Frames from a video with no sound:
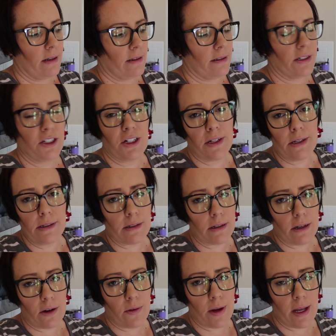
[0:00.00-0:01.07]
the chicken's
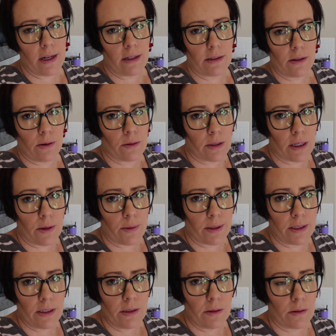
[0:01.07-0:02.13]
going to create its own liquid
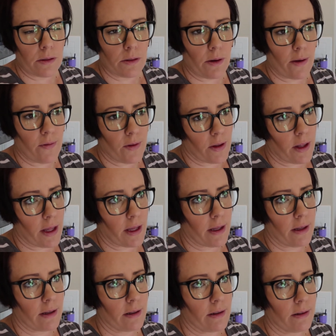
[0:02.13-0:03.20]
too. So I feel like,
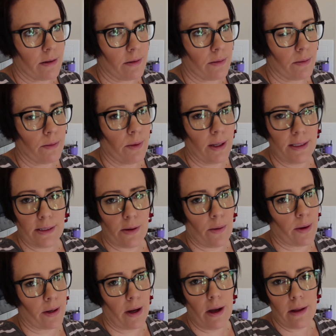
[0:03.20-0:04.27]
what's
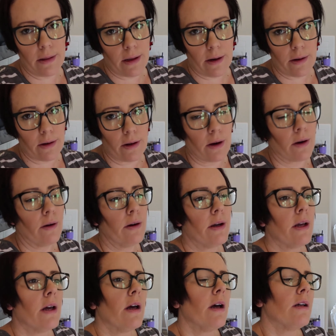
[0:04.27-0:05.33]
going on there, you know?
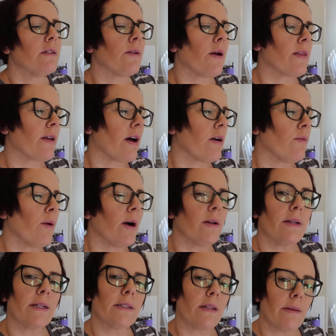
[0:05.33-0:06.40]
So I thought, well,
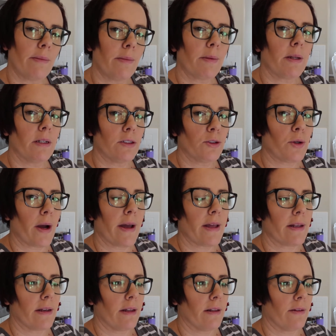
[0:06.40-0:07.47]
next time I'm going to try
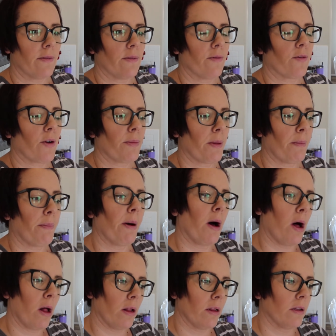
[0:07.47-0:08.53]
it from the
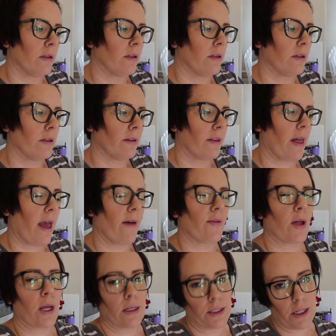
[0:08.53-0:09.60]
Ball. They have
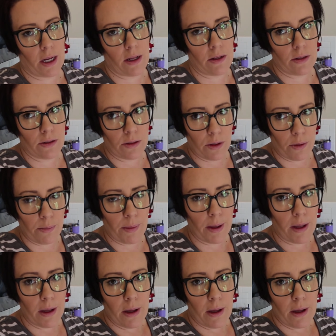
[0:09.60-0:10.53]
like a chicken soup